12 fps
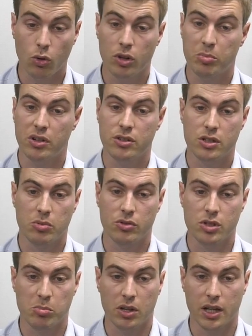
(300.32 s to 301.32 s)
all the
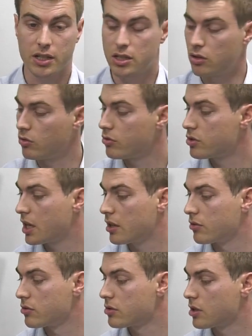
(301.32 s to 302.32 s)
principles apply to all
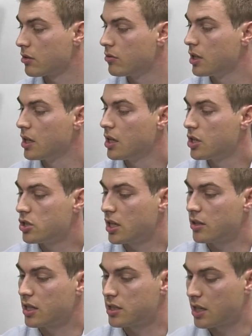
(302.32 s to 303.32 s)
scales, so
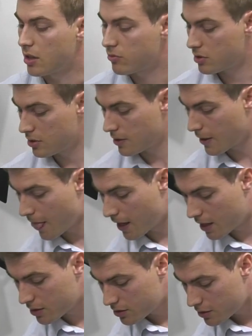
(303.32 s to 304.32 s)
check that out.
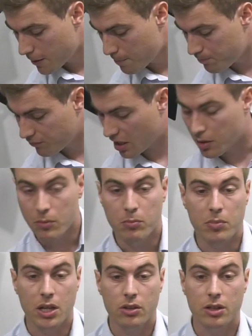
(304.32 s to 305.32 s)
And
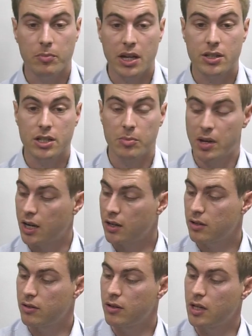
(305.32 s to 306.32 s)
beyond the basic
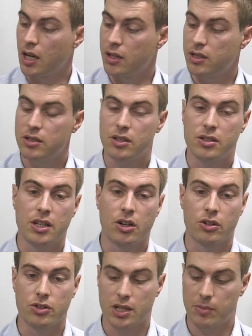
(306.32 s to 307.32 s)
pack, DCC
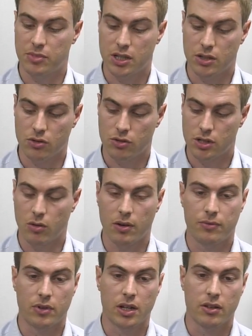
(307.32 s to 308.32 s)
Concepts is also
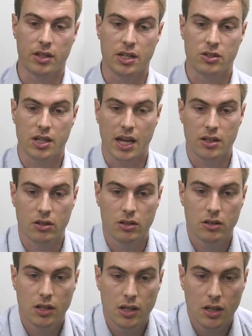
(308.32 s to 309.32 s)
offering these add-on